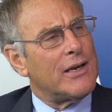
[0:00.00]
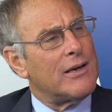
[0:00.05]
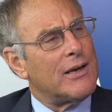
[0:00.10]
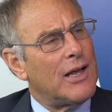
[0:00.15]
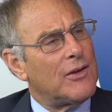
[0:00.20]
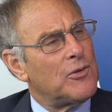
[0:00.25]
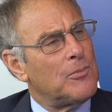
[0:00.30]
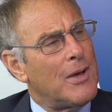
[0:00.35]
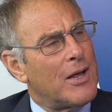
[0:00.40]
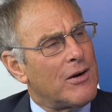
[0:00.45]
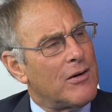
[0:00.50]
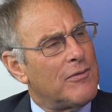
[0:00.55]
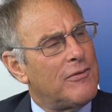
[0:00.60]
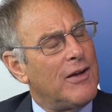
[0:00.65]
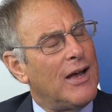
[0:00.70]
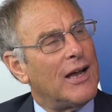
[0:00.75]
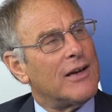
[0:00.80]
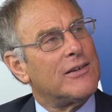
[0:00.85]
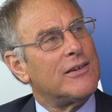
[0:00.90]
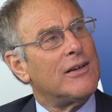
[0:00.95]
it, as a matter of
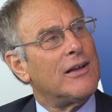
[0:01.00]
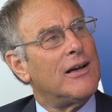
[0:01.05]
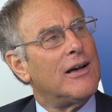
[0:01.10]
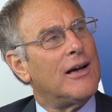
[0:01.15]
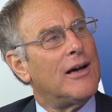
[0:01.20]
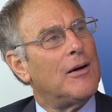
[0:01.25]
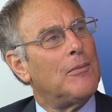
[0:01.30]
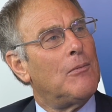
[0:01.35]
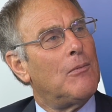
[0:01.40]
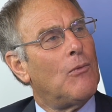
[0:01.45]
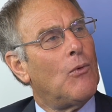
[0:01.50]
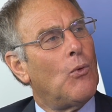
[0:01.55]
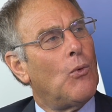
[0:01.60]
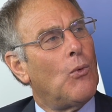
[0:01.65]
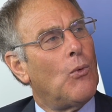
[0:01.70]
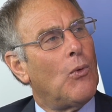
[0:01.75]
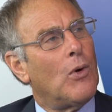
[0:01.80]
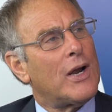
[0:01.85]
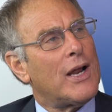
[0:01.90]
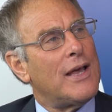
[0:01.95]
fact.
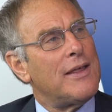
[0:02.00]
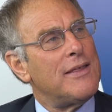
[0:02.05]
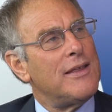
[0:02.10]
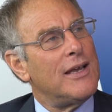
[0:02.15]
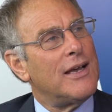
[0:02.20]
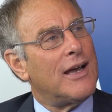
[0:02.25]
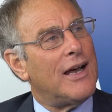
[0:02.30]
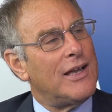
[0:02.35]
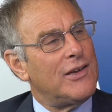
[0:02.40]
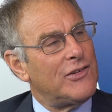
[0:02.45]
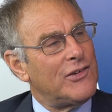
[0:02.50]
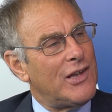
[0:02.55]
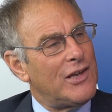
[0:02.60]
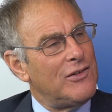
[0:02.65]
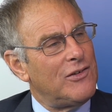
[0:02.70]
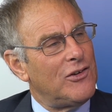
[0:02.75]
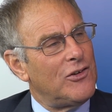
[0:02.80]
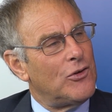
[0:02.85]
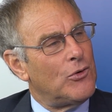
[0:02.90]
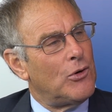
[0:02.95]
What I think I
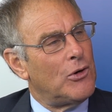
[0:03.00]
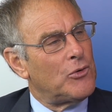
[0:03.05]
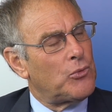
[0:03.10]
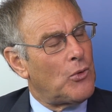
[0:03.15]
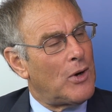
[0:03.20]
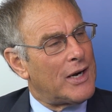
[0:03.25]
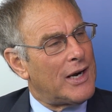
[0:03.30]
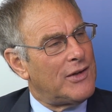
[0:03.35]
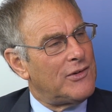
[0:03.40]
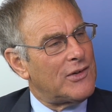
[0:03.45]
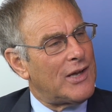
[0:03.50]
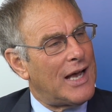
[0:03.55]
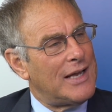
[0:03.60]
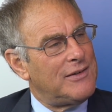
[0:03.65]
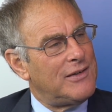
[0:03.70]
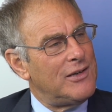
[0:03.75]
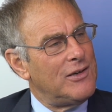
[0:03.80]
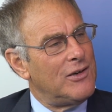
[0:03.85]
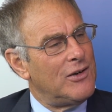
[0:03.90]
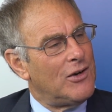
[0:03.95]
said to you was I
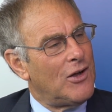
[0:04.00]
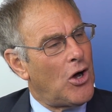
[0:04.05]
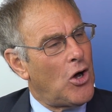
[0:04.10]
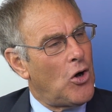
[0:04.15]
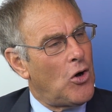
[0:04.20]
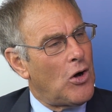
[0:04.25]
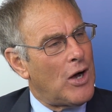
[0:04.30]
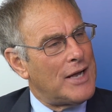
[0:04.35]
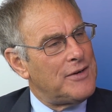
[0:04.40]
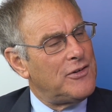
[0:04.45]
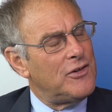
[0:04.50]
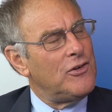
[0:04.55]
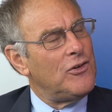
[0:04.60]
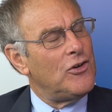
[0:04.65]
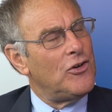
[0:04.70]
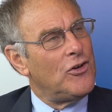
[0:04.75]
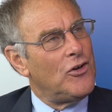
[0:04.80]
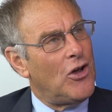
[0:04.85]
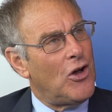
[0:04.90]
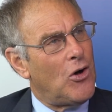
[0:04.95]

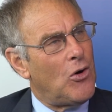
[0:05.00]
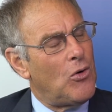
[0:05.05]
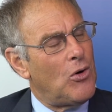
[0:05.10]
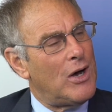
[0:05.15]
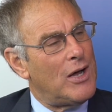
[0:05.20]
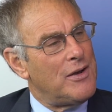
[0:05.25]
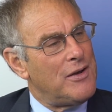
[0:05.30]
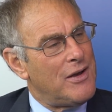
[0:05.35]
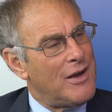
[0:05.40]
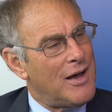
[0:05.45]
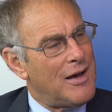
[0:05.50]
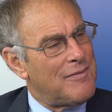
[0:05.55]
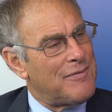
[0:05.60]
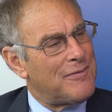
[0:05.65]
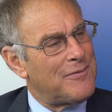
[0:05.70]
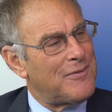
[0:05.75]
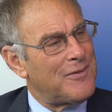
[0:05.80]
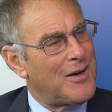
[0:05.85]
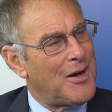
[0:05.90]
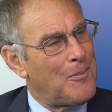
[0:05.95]
didn't know
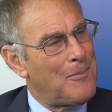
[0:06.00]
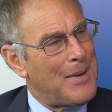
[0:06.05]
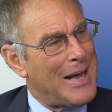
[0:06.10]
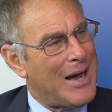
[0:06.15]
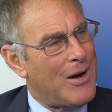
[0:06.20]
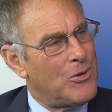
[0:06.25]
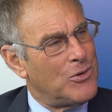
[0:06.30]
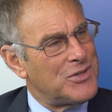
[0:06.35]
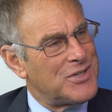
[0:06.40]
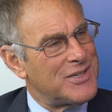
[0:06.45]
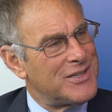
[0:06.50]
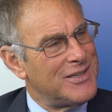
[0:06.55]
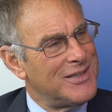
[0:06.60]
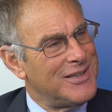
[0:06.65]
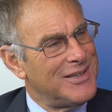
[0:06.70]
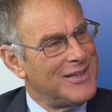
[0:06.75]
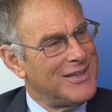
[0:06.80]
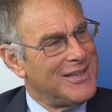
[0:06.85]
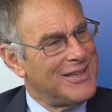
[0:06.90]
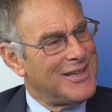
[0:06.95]
enough about
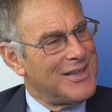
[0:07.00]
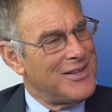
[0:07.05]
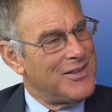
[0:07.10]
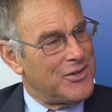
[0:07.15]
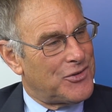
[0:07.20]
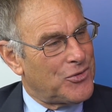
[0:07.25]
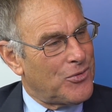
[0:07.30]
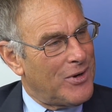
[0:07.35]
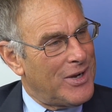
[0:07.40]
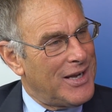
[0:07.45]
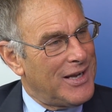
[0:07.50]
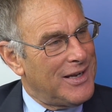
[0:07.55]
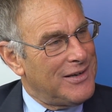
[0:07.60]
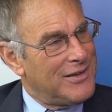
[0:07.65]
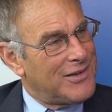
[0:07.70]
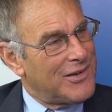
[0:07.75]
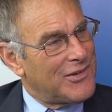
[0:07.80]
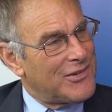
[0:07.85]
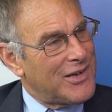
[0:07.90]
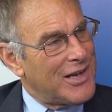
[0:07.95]
the
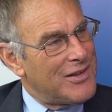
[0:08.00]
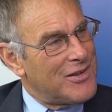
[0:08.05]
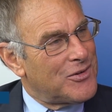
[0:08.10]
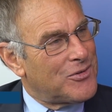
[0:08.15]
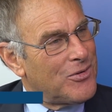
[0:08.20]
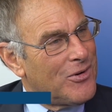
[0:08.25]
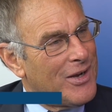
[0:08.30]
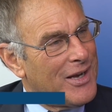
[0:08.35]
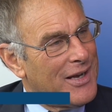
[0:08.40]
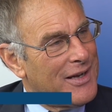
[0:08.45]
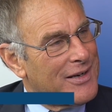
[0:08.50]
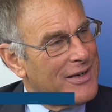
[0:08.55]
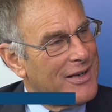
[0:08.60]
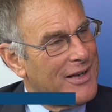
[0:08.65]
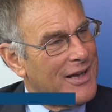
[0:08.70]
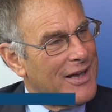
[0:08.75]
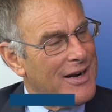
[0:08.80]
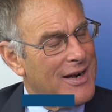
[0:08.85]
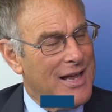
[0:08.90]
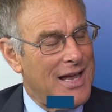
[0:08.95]
trade to stay the trade,
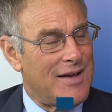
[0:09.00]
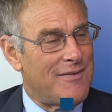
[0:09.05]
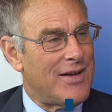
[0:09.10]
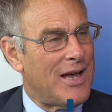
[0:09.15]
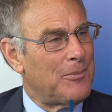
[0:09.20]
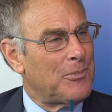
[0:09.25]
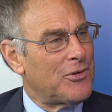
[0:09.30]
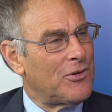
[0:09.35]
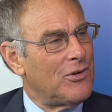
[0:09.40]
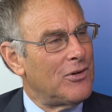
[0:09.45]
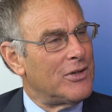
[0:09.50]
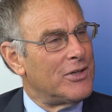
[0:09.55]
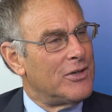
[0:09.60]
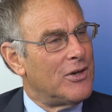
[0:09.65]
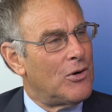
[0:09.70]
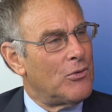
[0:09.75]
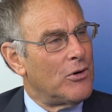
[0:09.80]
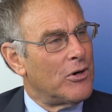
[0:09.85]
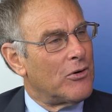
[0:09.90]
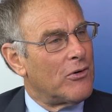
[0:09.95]
and I have absolutely
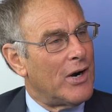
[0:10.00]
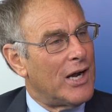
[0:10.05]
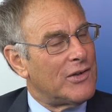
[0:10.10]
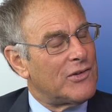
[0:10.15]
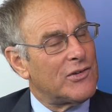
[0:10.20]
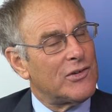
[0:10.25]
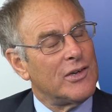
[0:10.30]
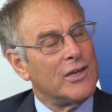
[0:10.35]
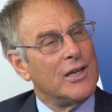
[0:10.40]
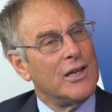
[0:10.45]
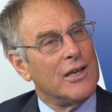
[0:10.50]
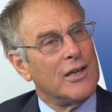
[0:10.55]
no regrets.